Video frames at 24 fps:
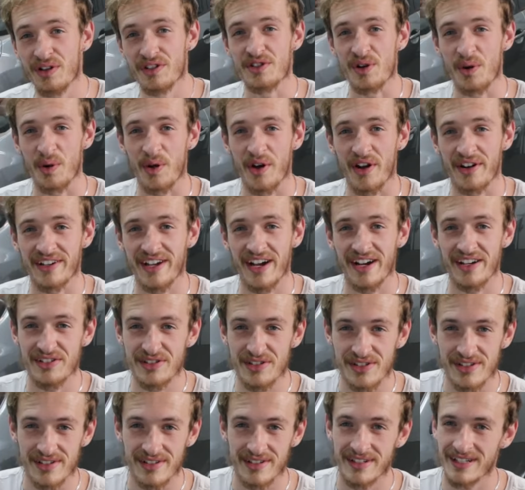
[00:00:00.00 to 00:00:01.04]
is going on,
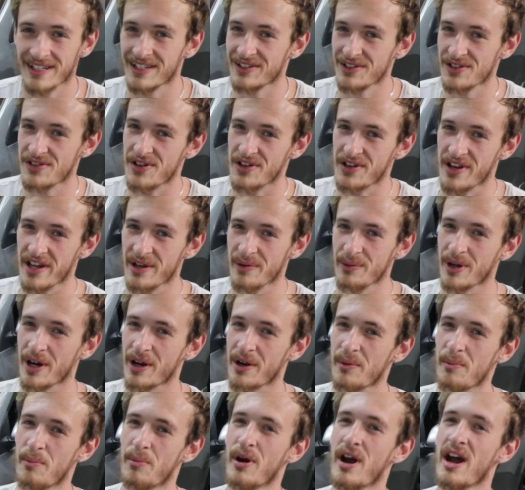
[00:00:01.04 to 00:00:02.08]
guys? Today we
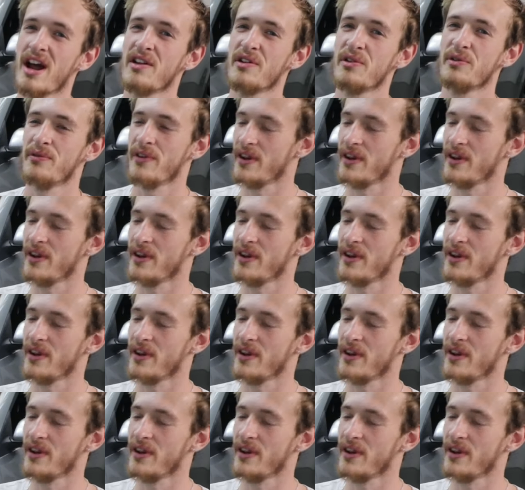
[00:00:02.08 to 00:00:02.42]
got a brand new